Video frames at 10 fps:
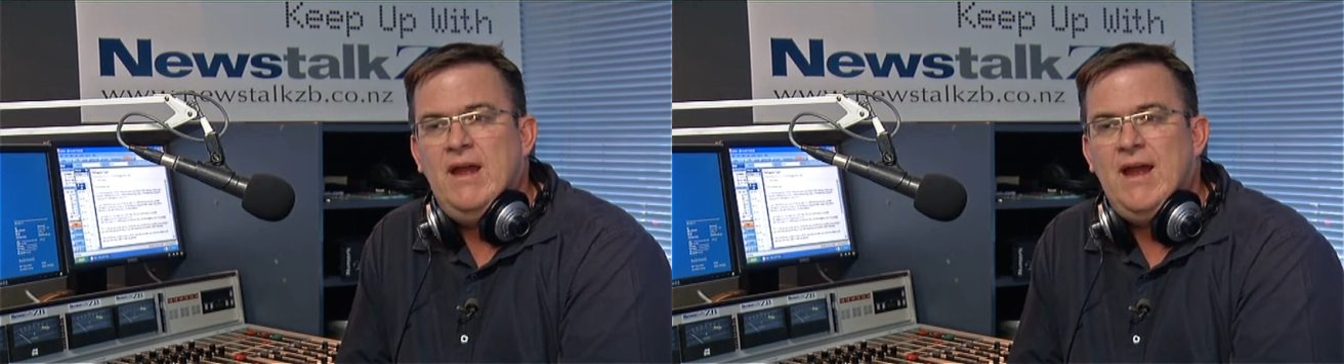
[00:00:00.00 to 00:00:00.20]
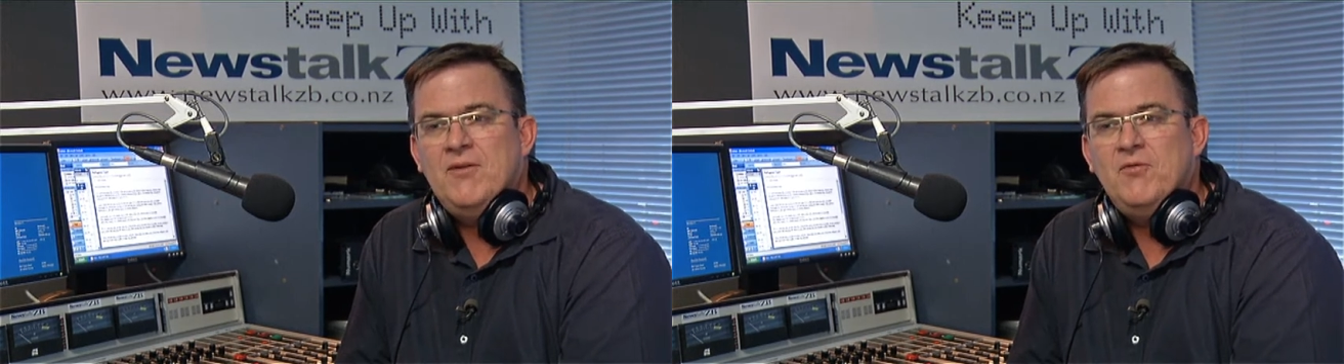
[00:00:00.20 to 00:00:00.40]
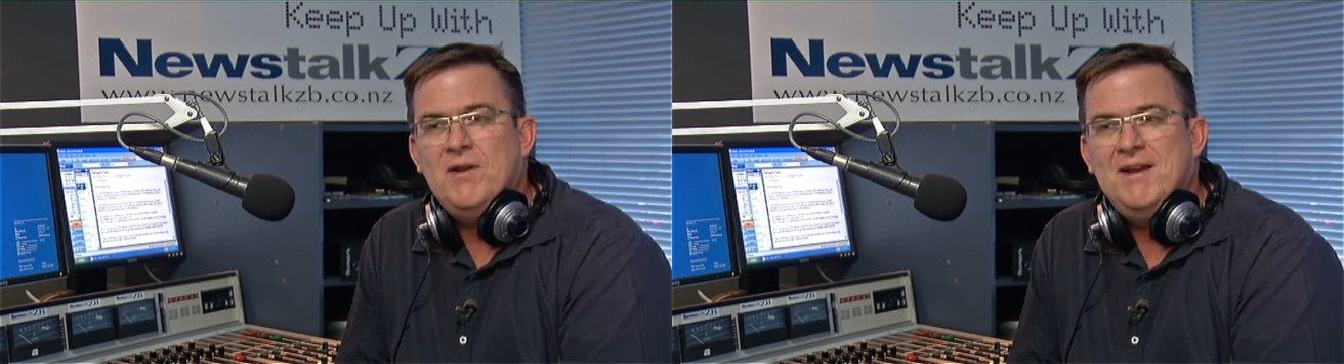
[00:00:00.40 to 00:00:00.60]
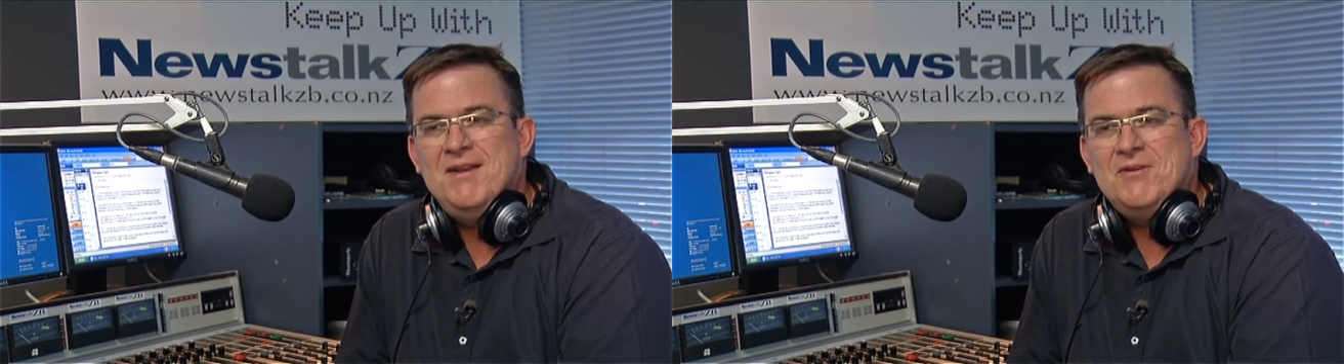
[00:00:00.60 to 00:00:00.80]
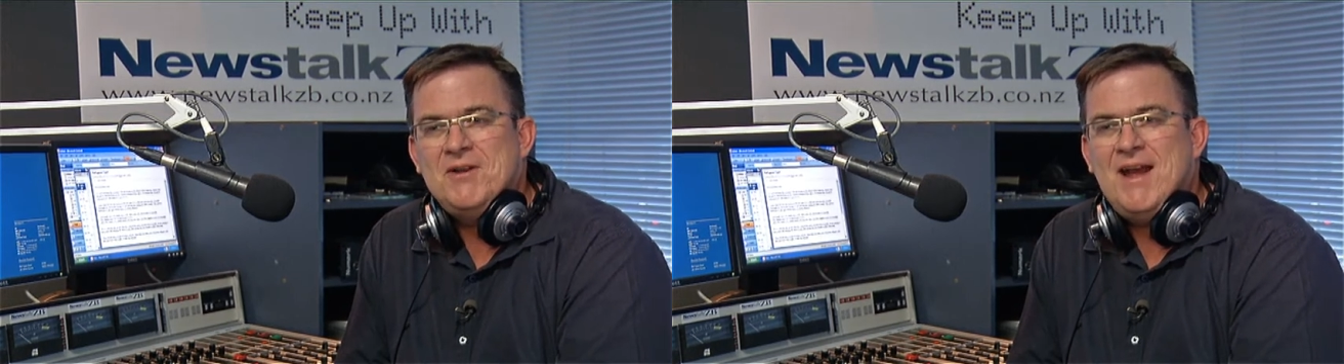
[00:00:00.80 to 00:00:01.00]
and really
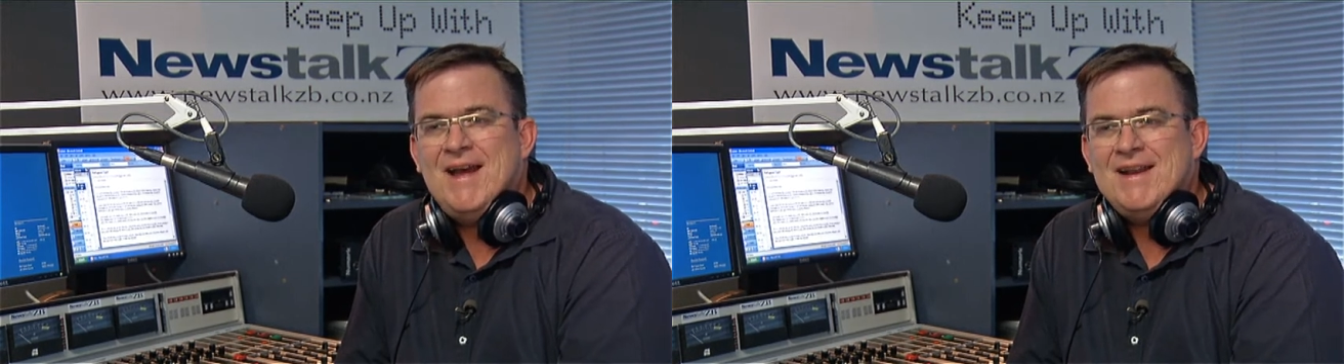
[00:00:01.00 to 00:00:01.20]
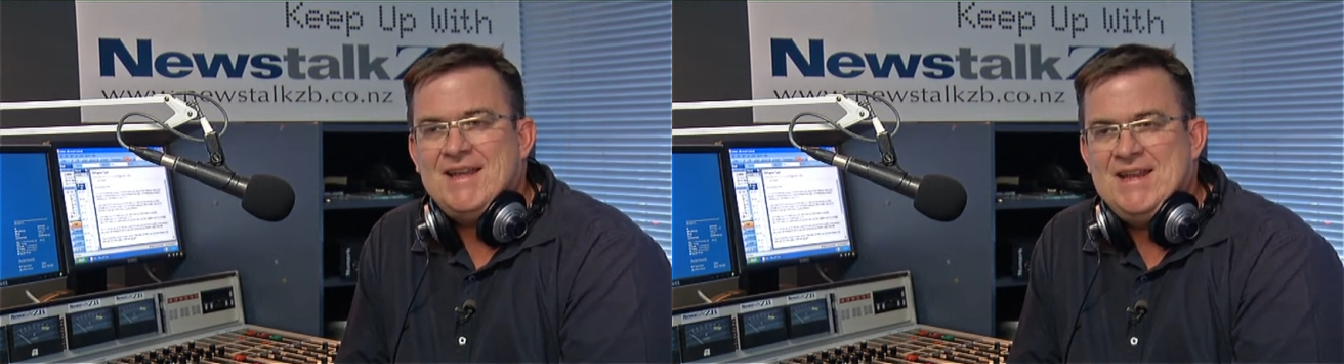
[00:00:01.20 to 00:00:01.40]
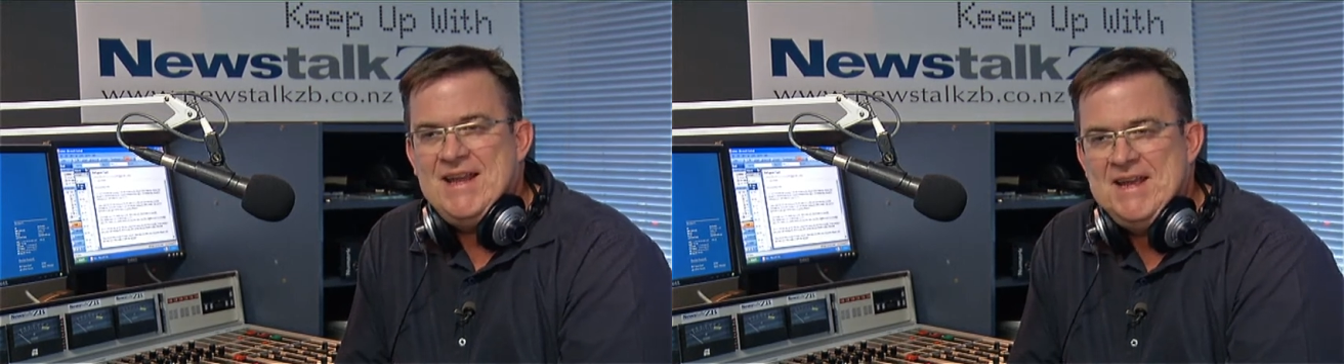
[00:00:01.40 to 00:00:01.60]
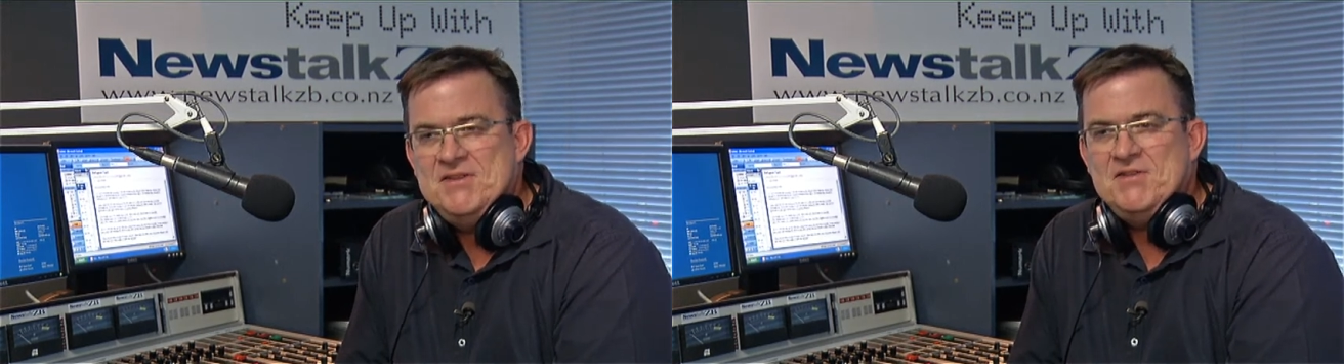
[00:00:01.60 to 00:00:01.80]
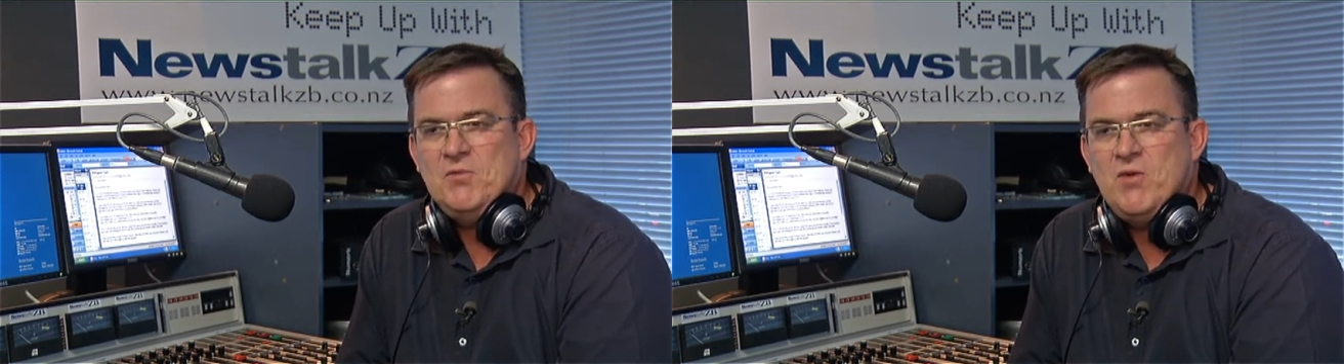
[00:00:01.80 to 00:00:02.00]
good art can
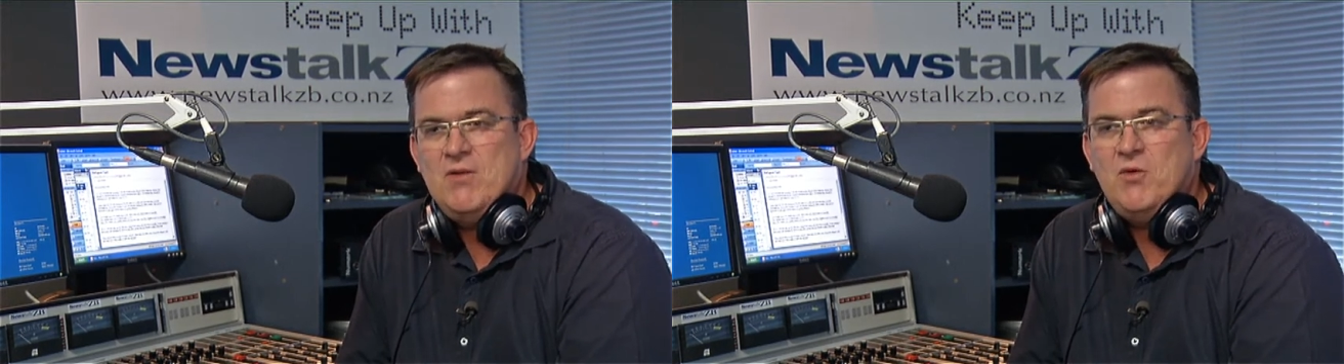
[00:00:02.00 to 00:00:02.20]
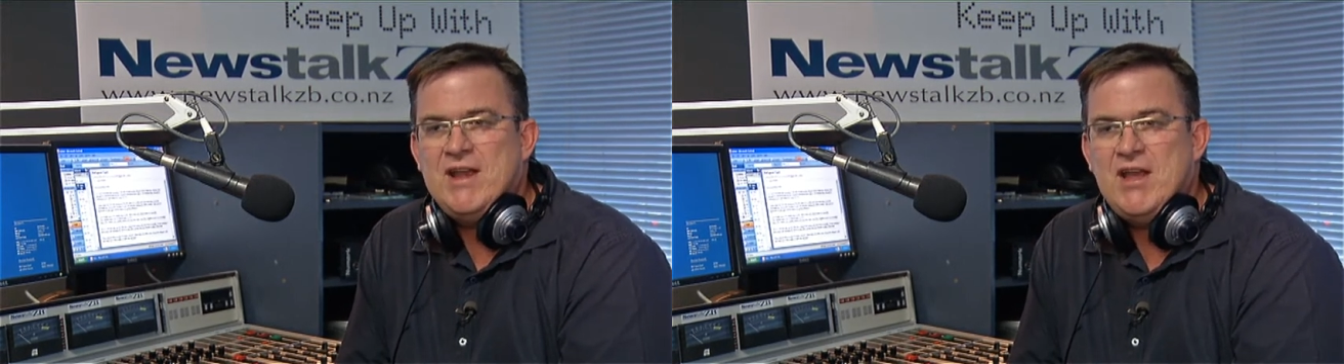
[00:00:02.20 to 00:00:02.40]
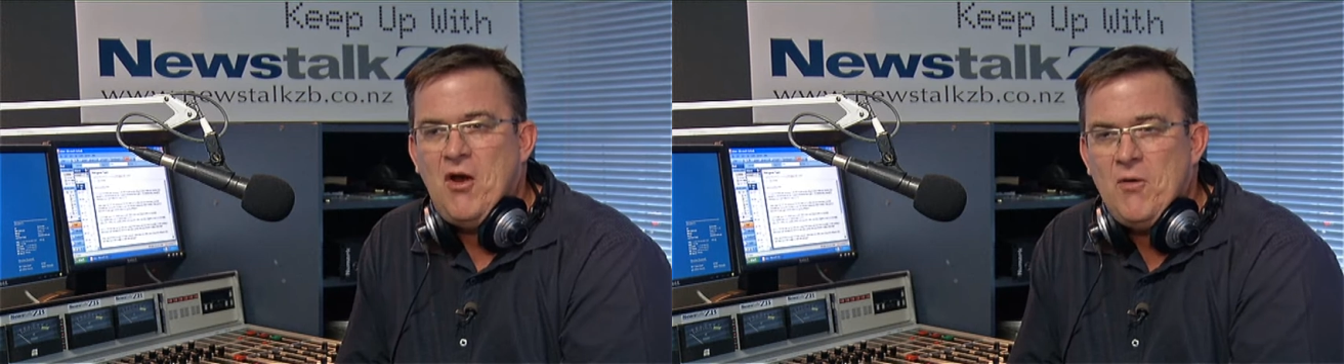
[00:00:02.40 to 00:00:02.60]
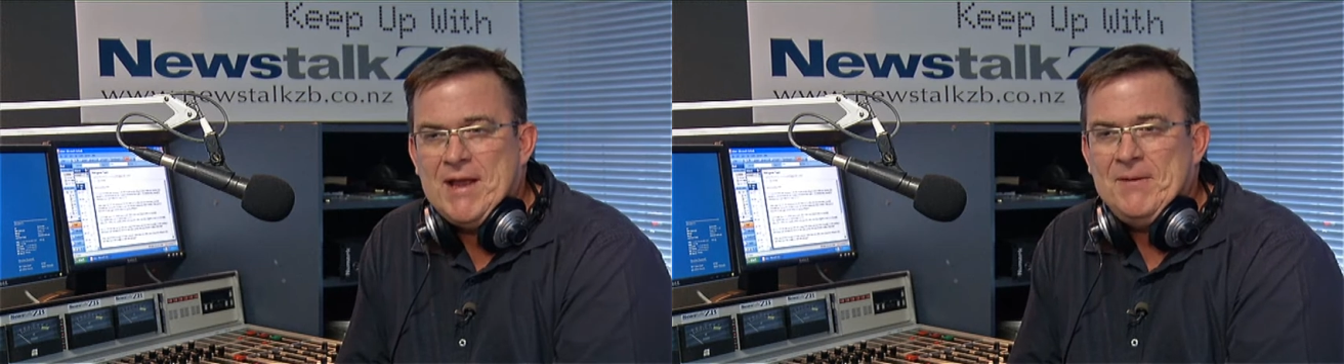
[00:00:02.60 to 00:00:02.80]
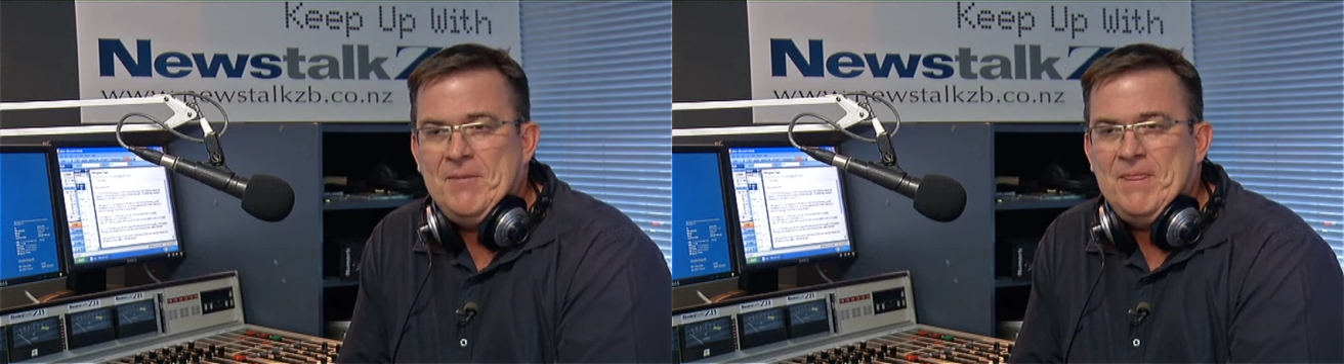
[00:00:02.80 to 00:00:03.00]
hint at where we're going.